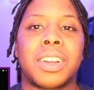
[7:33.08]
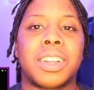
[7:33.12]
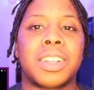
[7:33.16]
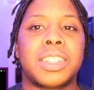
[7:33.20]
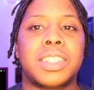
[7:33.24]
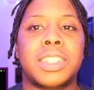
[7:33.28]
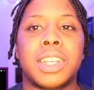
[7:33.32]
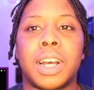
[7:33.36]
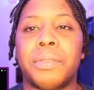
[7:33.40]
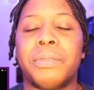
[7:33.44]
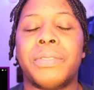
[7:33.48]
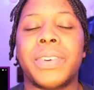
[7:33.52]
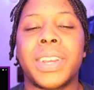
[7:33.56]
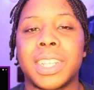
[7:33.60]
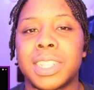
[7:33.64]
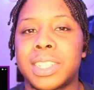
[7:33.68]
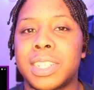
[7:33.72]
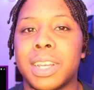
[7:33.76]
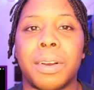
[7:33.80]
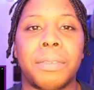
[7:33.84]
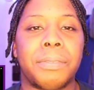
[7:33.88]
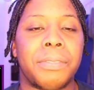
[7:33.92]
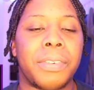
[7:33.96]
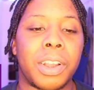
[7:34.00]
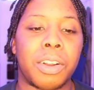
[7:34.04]
Something,
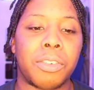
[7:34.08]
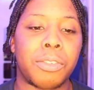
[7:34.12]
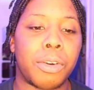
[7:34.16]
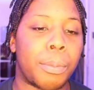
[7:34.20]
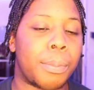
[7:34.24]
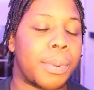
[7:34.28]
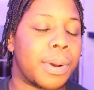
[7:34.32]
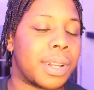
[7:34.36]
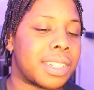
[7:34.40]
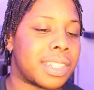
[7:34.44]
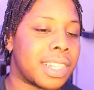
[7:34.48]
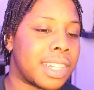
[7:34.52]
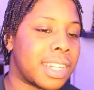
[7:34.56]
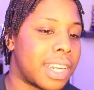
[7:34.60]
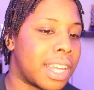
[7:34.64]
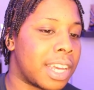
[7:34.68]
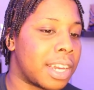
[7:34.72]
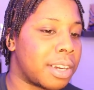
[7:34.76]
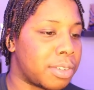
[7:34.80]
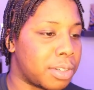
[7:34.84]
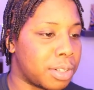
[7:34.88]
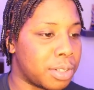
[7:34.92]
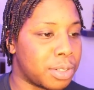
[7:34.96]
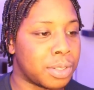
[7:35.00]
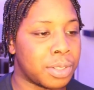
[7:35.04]
something, Robert De
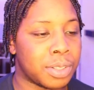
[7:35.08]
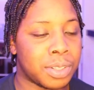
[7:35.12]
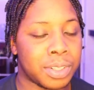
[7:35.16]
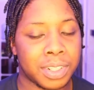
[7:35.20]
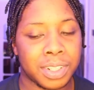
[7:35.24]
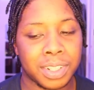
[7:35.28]
Niro.